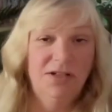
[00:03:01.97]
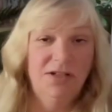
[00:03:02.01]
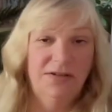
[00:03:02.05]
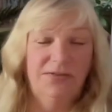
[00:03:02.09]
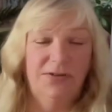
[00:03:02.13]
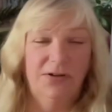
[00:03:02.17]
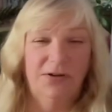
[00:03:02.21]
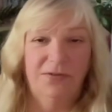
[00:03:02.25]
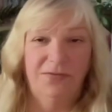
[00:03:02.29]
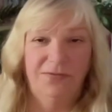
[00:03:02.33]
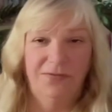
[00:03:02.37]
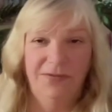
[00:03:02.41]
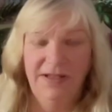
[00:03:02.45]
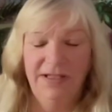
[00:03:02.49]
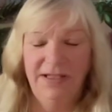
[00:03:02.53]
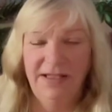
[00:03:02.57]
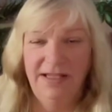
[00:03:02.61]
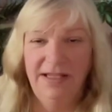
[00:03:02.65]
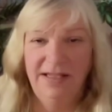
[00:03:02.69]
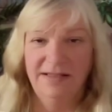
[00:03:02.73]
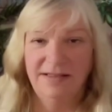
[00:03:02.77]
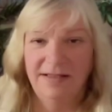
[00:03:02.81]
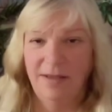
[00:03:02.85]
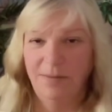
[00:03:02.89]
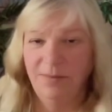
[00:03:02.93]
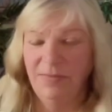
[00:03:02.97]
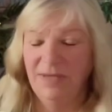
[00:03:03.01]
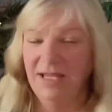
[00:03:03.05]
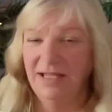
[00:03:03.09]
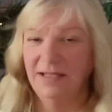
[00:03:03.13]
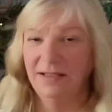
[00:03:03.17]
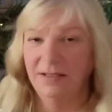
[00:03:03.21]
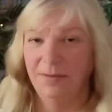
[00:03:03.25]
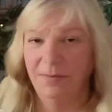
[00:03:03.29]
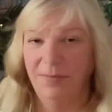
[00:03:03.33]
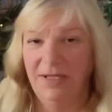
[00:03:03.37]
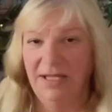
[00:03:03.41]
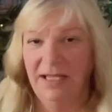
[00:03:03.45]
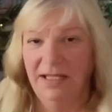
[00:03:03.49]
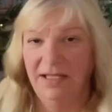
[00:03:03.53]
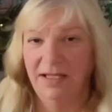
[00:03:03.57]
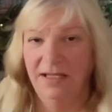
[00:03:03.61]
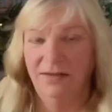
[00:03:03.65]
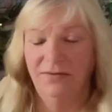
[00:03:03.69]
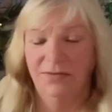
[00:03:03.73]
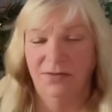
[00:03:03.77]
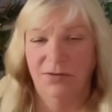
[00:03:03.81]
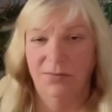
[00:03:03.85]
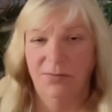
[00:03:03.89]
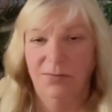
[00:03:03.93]
If you're feeling something at the beginning
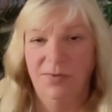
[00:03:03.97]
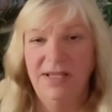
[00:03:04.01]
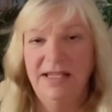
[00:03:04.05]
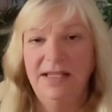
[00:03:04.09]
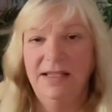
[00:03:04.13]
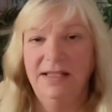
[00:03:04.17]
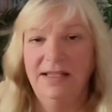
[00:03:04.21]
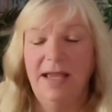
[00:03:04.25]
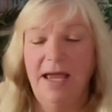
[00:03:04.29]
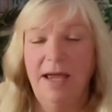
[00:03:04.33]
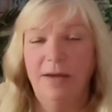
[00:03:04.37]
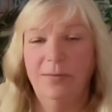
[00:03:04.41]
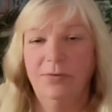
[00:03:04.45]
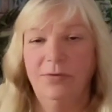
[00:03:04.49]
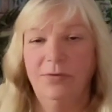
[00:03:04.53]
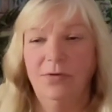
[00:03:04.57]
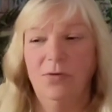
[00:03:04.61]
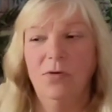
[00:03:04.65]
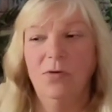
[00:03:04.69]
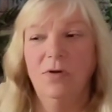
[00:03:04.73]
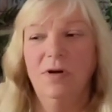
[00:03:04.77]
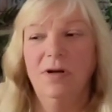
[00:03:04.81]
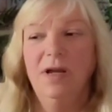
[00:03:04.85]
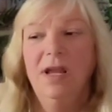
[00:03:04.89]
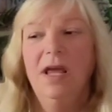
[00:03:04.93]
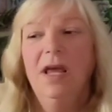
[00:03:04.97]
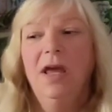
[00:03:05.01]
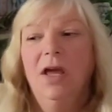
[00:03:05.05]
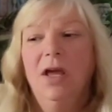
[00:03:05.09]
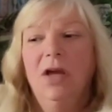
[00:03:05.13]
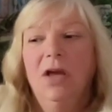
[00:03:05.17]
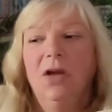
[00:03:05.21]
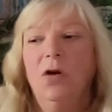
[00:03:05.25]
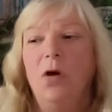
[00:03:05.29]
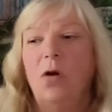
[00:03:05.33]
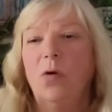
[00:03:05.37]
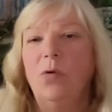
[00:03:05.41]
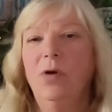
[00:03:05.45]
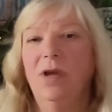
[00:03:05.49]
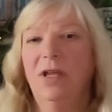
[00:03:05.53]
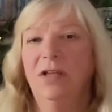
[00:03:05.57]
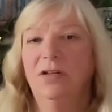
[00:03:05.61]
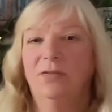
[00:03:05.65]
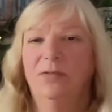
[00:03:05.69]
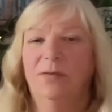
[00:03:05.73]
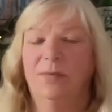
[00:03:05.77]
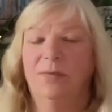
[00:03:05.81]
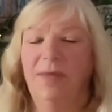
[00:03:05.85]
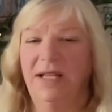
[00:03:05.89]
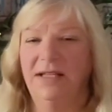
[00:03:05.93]
of the week, Capricorn, go
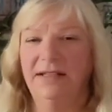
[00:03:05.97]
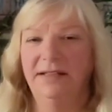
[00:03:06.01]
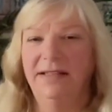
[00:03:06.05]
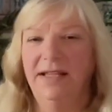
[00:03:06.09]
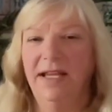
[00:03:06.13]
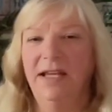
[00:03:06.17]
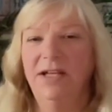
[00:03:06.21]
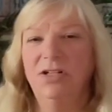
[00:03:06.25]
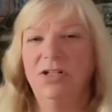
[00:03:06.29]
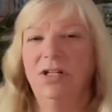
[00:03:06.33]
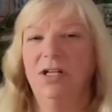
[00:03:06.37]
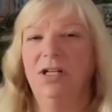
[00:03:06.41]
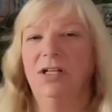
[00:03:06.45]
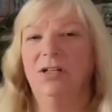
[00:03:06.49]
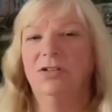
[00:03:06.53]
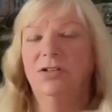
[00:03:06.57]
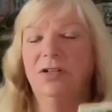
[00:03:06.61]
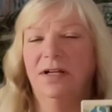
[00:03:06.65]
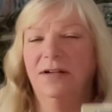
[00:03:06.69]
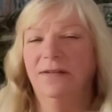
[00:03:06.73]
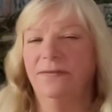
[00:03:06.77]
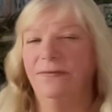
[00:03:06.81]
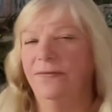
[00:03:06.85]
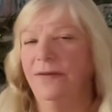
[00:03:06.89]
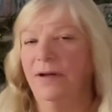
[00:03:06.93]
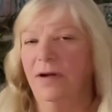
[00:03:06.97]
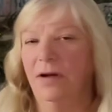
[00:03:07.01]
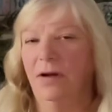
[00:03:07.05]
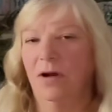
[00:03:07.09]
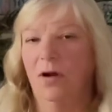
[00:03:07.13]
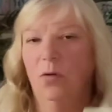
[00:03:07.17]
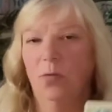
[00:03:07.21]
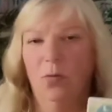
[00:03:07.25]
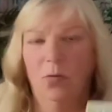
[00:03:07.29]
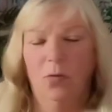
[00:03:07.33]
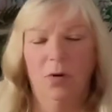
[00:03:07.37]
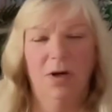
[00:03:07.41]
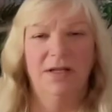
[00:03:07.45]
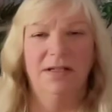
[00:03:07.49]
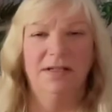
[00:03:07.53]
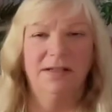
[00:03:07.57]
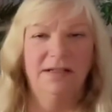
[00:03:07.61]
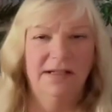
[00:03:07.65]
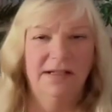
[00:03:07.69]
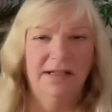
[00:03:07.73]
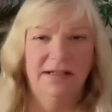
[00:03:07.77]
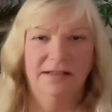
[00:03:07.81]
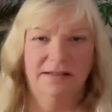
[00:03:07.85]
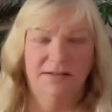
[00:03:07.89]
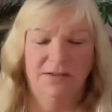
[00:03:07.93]
into a meditation and try to figure out what it
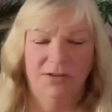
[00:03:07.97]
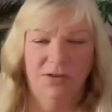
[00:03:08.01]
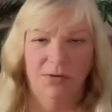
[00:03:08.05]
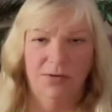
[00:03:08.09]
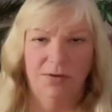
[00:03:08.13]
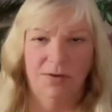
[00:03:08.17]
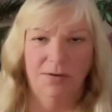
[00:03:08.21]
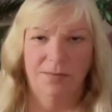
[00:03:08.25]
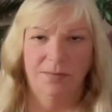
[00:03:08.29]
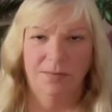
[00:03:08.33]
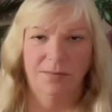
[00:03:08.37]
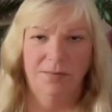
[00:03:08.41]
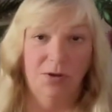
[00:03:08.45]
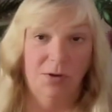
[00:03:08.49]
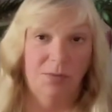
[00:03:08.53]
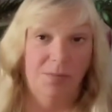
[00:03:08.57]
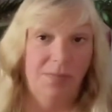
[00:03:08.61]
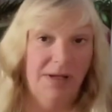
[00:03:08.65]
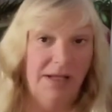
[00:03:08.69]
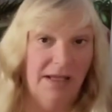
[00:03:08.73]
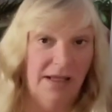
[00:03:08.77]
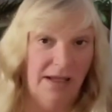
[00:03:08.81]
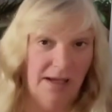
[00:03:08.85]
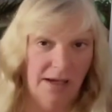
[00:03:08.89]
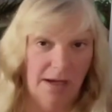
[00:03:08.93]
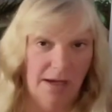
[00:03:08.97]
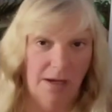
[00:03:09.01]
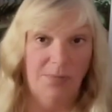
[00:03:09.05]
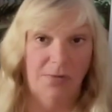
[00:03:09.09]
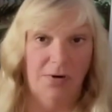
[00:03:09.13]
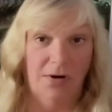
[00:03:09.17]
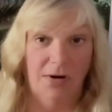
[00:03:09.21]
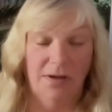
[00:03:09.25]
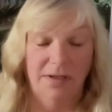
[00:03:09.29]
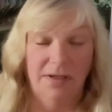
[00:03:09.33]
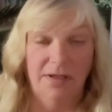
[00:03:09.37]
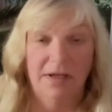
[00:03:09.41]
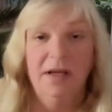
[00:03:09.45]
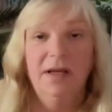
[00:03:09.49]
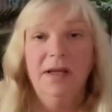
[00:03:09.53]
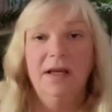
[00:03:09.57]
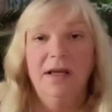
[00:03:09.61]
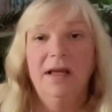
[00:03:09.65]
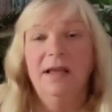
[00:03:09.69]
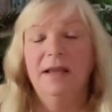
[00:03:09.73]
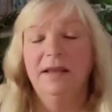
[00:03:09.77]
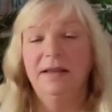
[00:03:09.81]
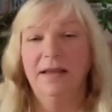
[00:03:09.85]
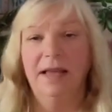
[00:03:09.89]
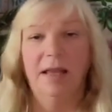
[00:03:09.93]
is you're picking up on,
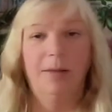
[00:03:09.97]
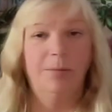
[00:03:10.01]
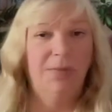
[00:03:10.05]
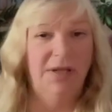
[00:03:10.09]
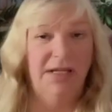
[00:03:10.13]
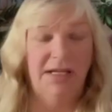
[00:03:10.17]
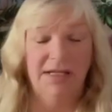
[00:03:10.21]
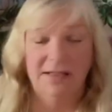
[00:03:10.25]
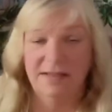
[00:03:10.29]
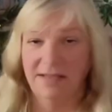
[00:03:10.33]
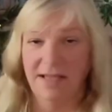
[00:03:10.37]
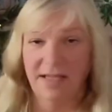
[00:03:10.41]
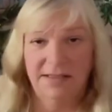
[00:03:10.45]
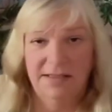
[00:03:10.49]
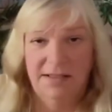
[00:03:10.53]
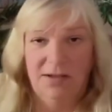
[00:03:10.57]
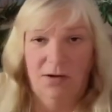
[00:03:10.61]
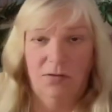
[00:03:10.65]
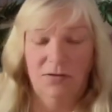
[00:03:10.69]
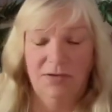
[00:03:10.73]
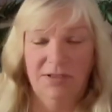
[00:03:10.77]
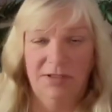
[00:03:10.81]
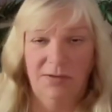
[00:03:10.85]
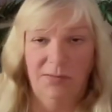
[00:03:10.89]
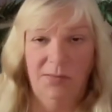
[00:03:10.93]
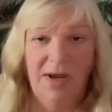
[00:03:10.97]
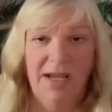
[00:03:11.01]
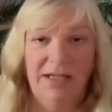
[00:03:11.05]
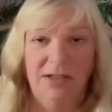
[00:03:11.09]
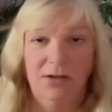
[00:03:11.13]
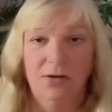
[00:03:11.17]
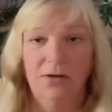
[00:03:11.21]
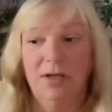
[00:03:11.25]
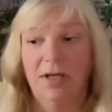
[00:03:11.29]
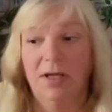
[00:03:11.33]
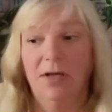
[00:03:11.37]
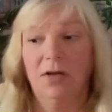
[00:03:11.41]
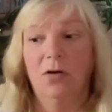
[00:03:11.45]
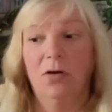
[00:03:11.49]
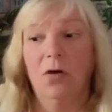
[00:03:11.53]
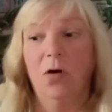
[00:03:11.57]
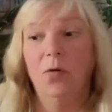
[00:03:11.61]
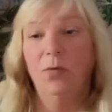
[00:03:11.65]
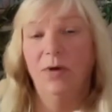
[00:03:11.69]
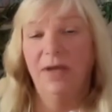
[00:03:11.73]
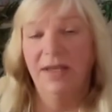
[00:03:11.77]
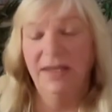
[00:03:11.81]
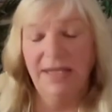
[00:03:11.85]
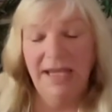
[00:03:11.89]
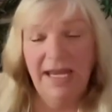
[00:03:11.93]
because that's the only way. You can go
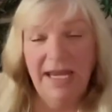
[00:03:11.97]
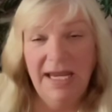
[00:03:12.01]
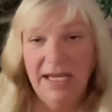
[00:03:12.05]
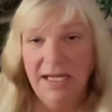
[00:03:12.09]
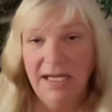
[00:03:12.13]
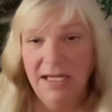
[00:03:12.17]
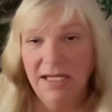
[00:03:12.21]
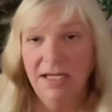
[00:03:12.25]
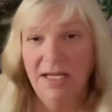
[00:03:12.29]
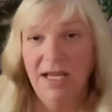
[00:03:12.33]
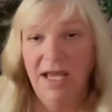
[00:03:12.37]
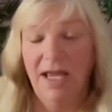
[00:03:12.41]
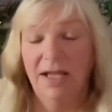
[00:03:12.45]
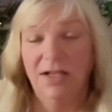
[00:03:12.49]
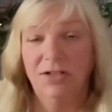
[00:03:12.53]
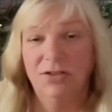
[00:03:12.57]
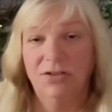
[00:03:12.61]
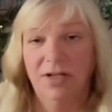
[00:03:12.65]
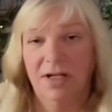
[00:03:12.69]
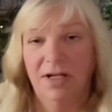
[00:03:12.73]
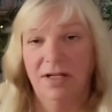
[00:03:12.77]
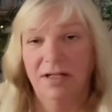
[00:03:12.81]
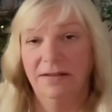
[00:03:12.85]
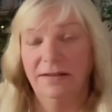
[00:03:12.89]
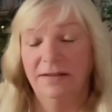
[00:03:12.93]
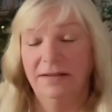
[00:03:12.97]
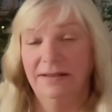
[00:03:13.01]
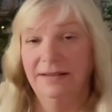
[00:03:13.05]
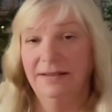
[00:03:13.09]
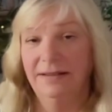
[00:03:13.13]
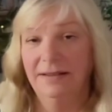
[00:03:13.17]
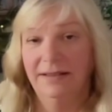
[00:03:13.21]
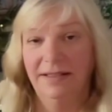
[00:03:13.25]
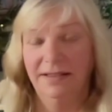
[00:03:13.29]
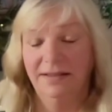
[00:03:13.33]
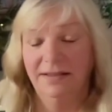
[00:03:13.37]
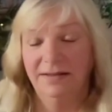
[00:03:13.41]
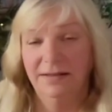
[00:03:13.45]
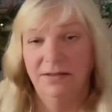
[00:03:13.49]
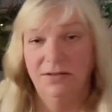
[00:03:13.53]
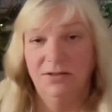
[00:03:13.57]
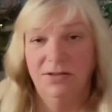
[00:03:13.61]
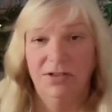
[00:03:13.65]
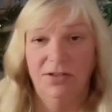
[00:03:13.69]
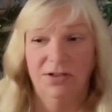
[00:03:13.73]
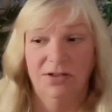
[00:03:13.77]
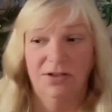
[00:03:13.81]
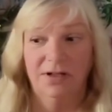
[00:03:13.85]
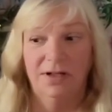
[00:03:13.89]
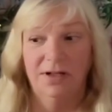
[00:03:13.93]
within and try to listen
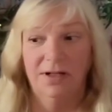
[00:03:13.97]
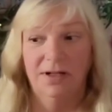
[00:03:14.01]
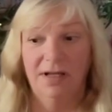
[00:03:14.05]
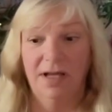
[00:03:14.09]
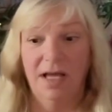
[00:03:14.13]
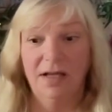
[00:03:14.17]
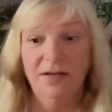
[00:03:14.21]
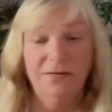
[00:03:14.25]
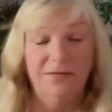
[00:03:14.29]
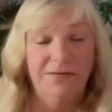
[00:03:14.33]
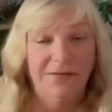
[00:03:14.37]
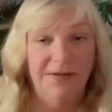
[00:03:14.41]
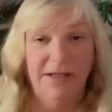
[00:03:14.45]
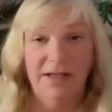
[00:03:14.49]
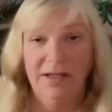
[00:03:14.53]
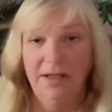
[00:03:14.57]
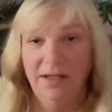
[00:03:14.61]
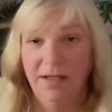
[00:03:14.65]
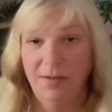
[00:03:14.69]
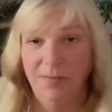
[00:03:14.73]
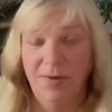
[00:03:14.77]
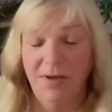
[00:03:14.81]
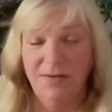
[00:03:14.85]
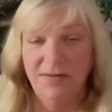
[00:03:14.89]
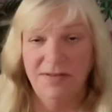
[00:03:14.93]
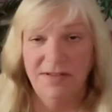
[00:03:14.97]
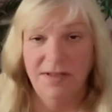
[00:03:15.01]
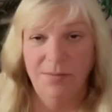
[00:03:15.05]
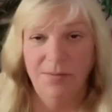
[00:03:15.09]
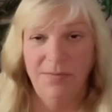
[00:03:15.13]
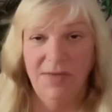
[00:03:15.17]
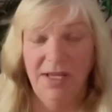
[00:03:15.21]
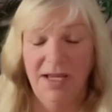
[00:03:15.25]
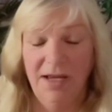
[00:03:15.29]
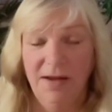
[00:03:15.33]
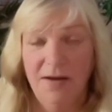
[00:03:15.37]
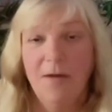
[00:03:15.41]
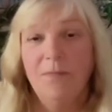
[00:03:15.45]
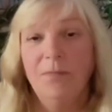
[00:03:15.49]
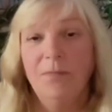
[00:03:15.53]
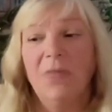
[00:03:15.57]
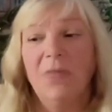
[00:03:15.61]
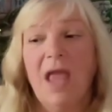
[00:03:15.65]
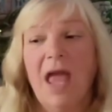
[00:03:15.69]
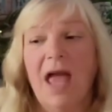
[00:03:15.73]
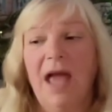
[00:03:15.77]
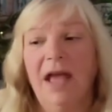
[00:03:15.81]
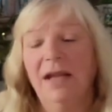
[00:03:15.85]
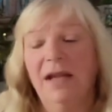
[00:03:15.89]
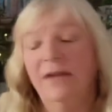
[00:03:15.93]
to your gut feeling about something,
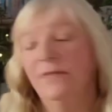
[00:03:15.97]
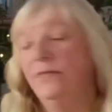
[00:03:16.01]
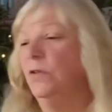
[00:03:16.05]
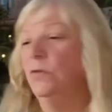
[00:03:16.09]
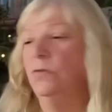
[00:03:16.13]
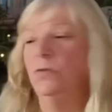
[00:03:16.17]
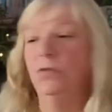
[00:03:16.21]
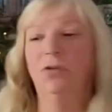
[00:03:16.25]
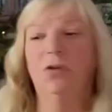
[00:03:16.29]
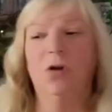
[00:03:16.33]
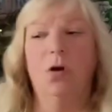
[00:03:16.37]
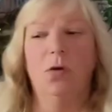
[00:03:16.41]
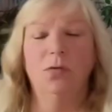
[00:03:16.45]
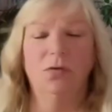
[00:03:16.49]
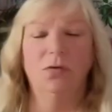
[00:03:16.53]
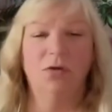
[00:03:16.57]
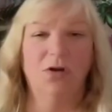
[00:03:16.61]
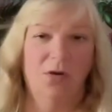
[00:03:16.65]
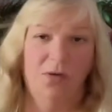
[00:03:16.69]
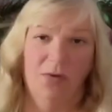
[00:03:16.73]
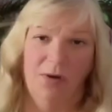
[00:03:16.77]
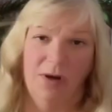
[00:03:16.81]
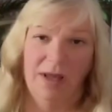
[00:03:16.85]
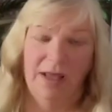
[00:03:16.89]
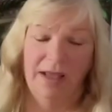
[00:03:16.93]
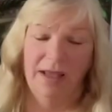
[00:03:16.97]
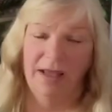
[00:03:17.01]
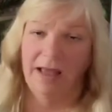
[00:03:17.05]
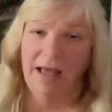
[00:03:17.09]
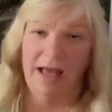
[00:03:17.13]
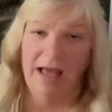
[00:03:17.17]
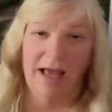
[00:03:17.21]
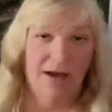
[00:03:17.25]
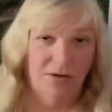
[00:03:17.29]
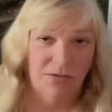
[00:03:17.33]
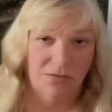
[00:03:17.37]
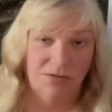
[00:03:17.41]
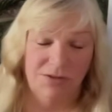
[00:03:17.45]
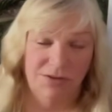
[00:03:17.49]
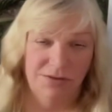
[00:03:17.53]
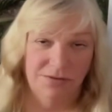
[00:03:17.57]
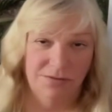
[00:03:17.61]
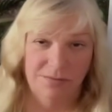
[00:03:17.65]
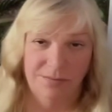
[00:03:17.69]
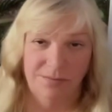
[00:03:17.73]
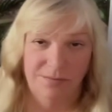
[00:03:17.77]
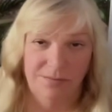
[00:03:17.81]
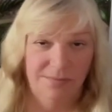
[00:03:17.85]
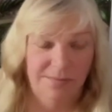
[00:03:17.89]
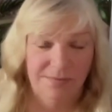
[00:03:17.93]
and if you don't know how
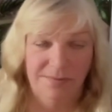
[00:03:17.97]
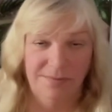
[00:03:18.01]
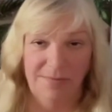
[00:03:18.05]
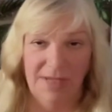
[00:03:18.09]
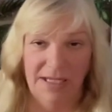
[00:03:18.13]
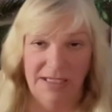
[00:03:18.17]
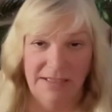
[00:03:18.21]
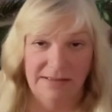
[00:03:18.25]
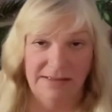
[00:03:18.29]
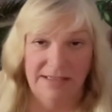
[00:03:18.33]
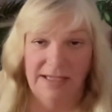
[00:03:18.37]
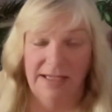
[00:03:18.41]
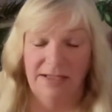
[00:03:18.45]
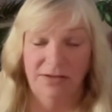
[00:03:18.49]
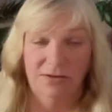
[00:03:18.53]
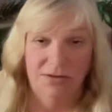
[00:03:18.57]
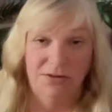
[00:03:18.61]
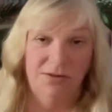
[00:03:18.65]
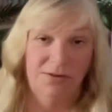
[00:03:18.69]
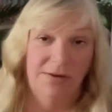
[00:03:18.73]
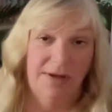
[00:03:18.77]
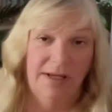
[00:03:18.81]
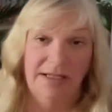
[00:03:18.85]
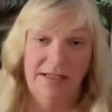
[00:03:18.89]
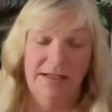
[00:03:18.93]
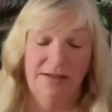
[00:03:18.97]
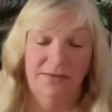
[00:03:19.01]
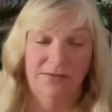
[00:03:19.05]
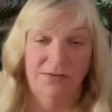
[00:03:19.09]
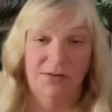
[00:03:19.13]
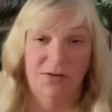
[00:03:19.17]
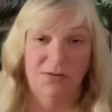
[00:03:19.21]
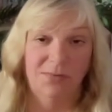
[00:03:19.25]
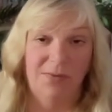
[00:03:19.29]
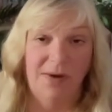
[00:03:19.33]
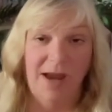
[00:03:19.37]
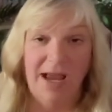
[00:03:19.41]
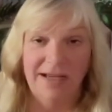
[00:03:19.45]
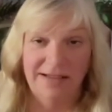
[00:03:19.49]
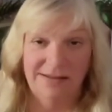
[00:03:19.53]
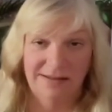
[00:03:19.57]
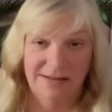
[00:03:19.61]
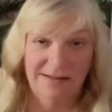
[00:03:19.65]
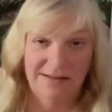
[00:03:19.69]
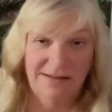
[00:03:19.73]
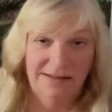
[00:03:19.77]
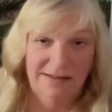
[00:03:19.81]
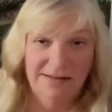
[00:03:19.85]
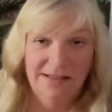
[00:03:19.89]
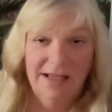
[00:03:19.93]
to meditate or do any of those
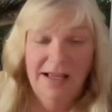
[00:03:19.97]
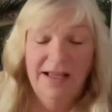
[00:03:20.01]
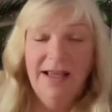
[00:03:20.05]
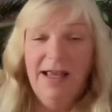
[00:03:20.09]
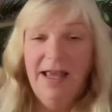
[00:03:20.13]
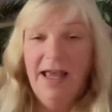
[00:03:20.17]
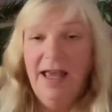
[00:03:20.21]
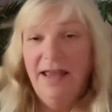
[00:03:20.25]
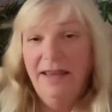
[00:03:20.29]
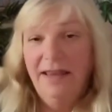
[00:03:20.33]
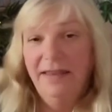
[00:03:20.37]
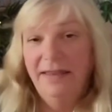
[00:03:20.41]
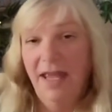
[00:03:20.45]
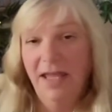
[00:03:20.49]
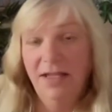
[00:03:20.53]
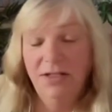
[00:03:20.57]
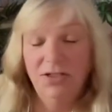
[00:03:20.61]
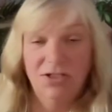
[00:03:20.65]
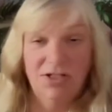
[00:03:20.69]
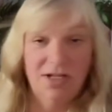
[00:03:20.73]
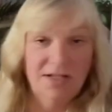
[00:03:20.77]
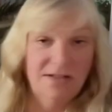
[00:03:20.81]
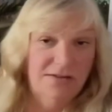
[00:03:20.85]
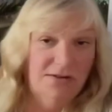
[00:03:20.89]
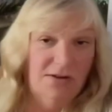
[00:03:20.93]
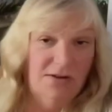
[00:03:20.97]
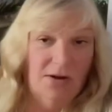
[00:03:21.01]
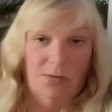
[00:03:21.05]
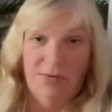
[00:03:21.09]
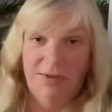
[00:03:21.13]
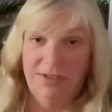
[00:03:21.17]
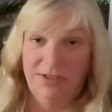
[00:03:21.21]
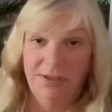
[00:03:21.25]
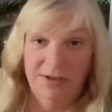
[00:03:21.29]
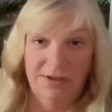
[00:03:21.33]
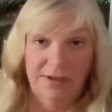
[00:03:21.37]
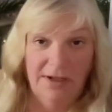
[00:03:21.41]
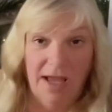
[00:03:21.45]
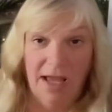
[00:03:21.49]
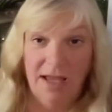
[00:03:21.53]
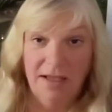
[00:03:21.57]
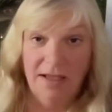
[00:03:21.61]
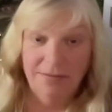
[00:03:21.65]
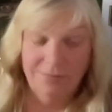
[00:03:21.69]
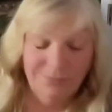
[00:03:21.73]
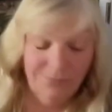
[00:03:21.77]
practices, then just go with your gut.